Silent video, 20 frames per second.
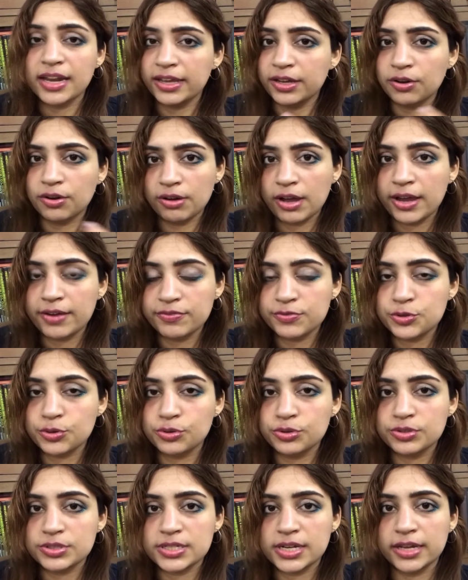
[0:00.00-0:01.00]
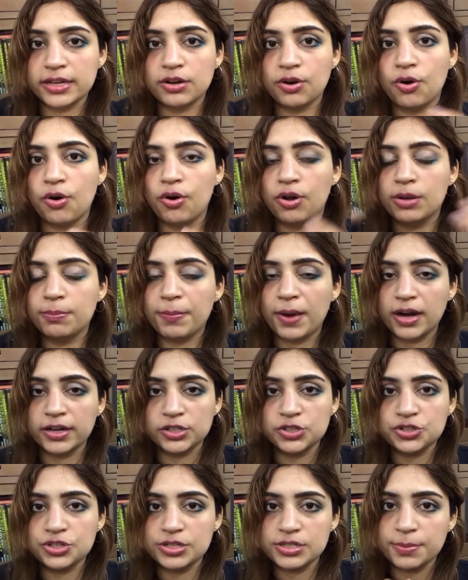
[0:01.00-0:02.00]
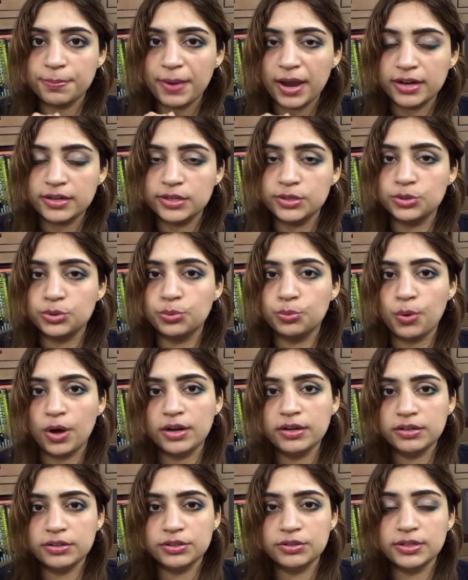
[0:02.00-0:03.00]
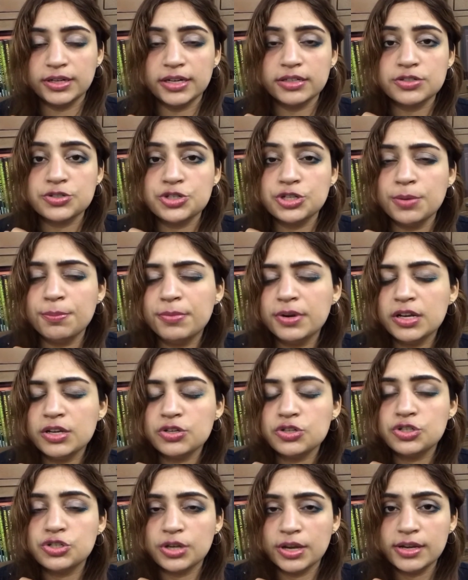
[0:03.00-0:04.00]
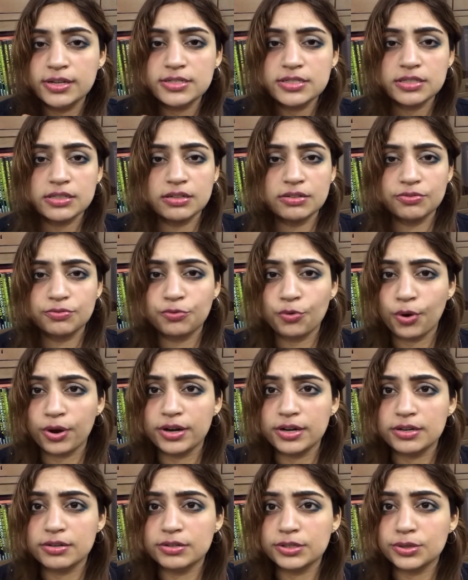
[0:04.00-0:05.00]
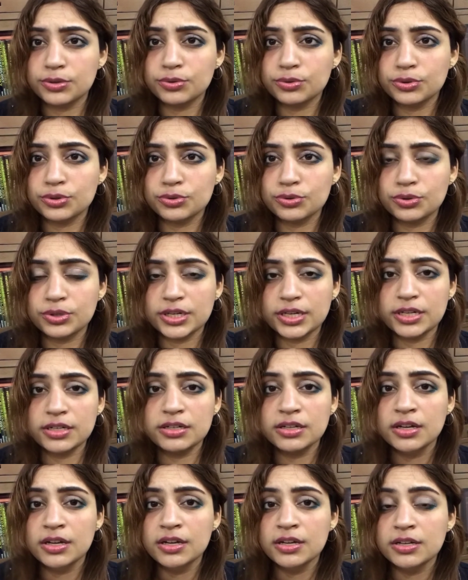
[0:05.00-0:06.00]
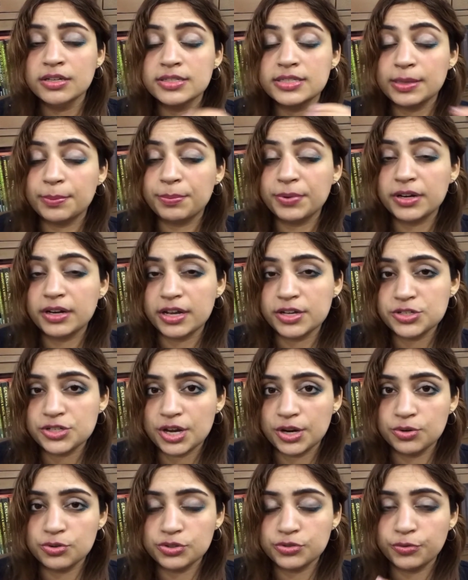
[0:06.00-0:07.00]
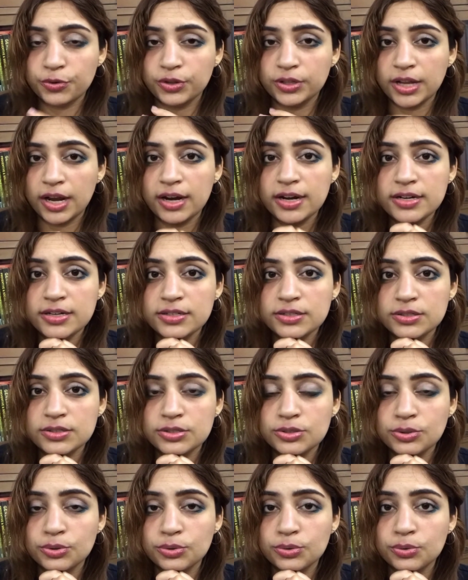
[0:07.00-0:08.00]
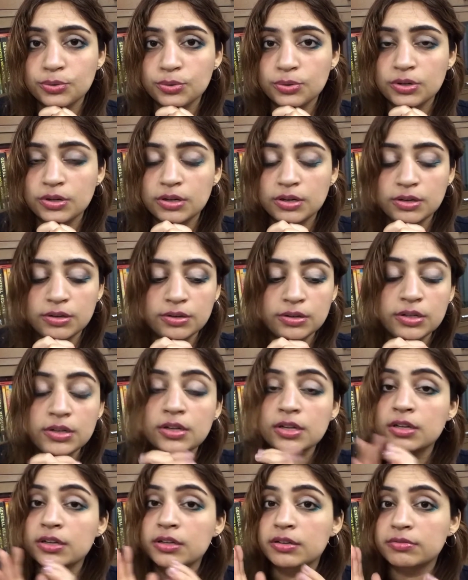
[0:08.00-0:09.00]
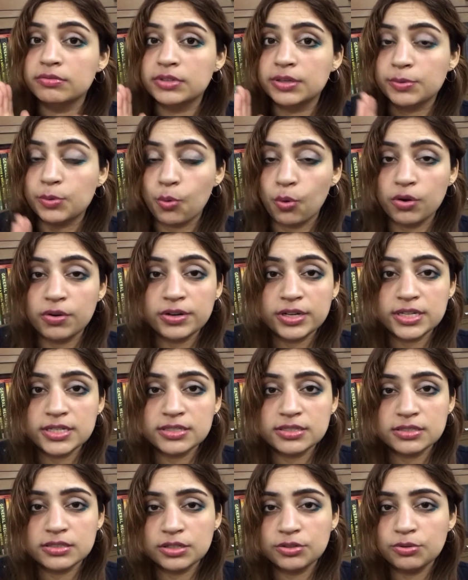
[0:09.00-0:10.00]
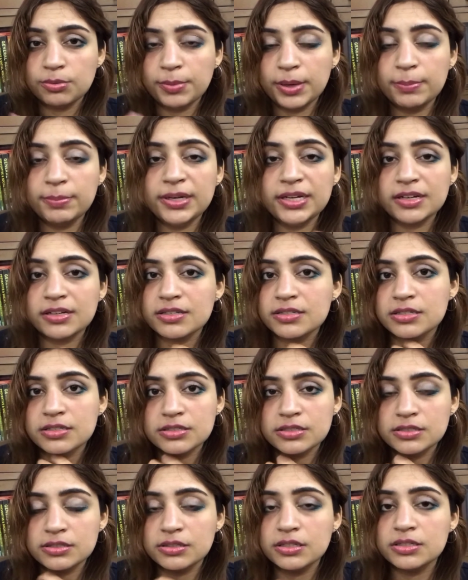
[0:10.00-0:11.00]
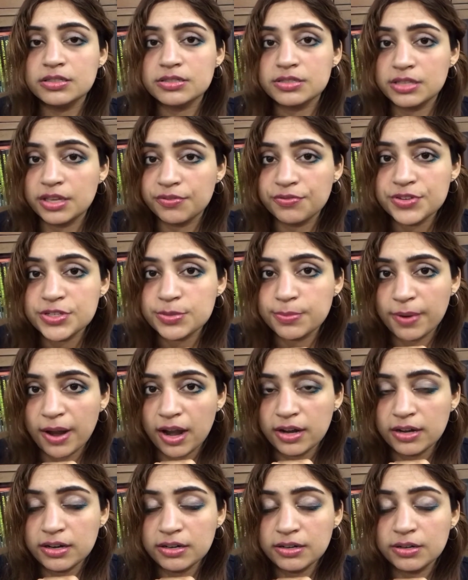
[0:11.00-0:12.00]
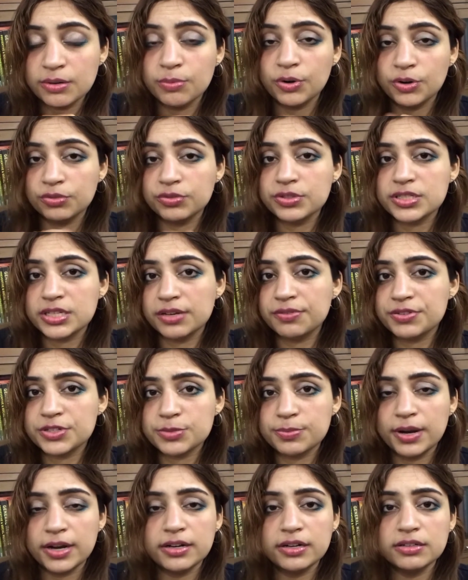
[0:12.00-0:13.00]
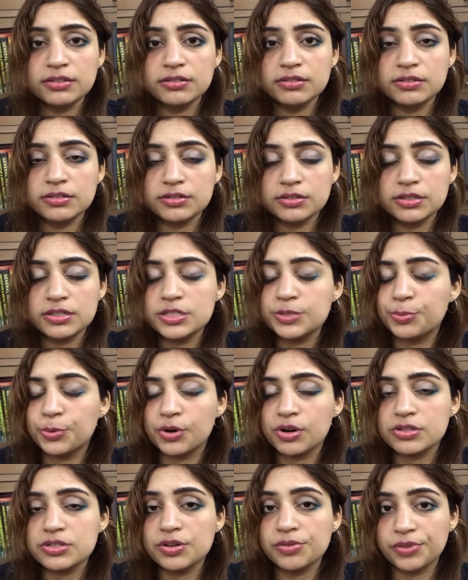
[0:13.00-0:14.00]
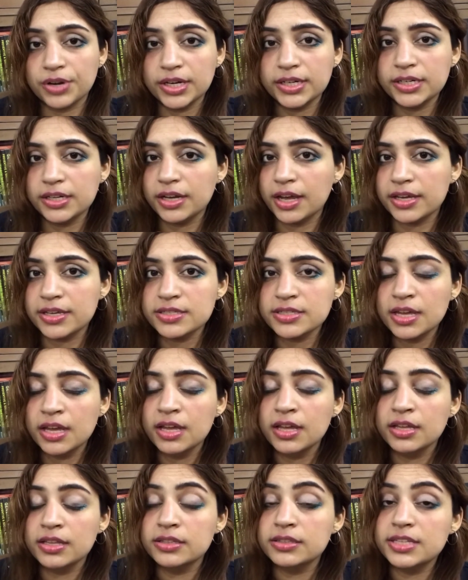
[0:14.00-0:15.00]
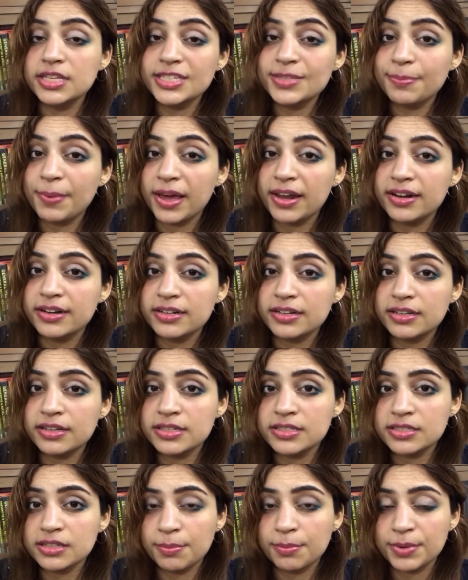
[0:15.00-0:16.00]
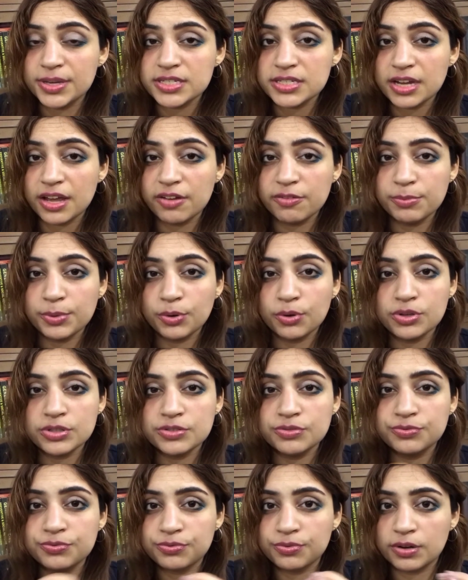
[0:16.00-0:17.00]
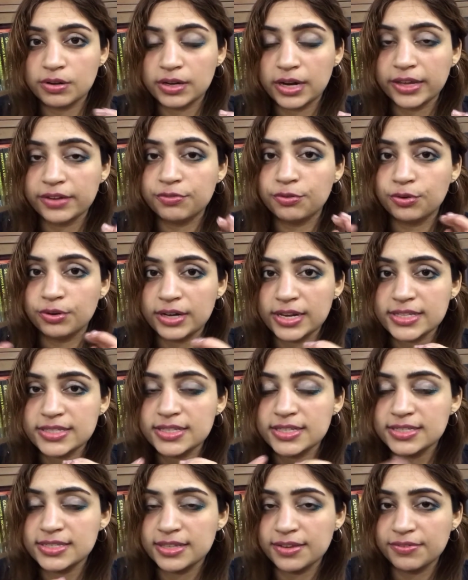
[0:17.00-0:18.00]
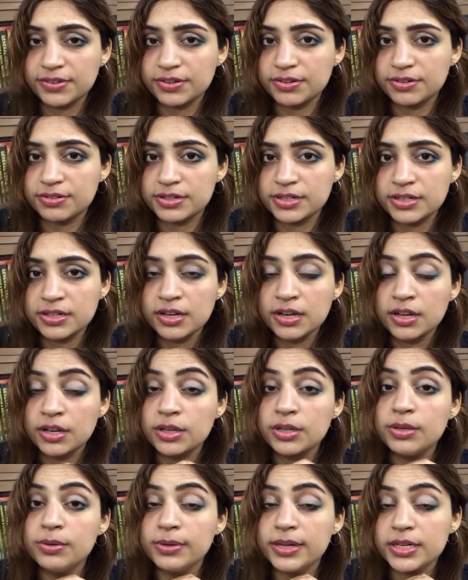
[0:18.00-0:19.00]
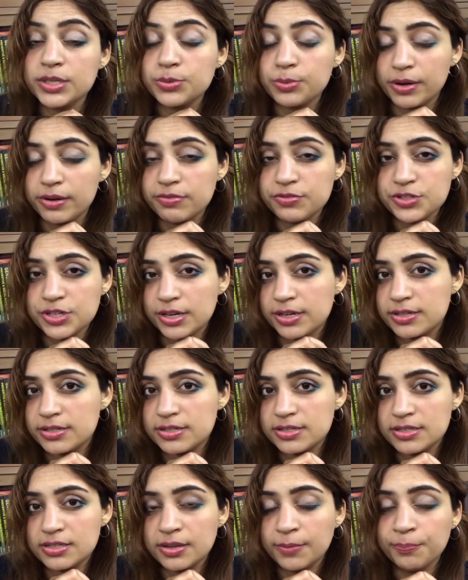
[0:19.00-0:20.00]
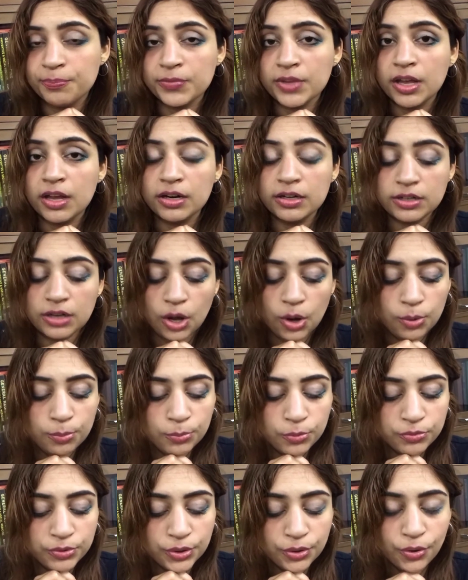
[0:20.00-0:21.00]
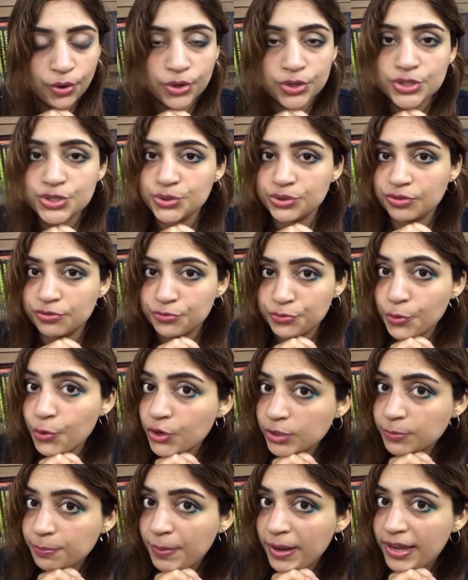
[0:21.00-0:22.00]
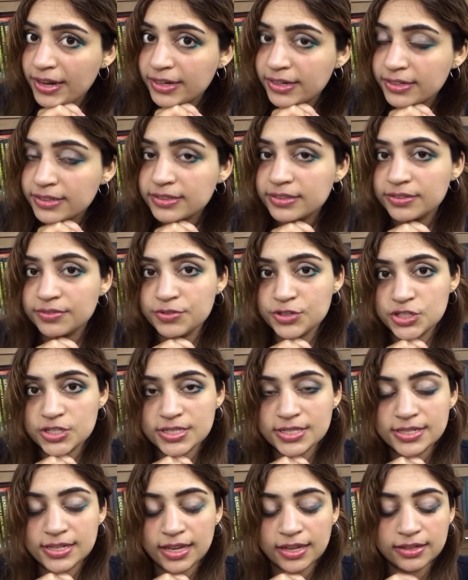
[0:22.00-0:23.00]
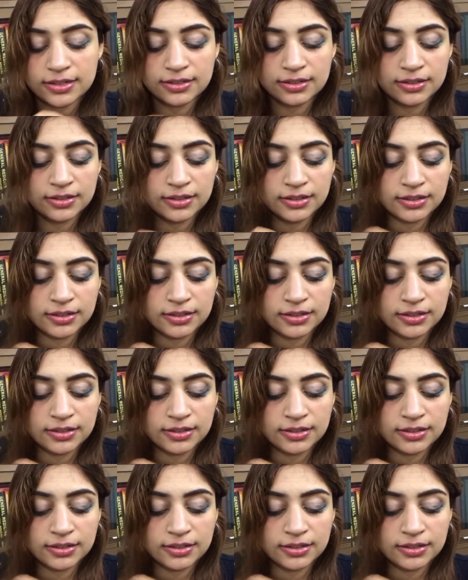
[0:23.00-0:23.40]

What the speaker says: like I've told you, it's like all party shades are packed into one. You'll get shimmering shades foiled. You don't need separate eyeshadows for that. So the quality is, Maybelline is the safest brand, one of the safest brand, and its products are really nice. This palette is a must have, because like for less than 700 you'll get 12 shades. Now moving on to the fourth palette, which is like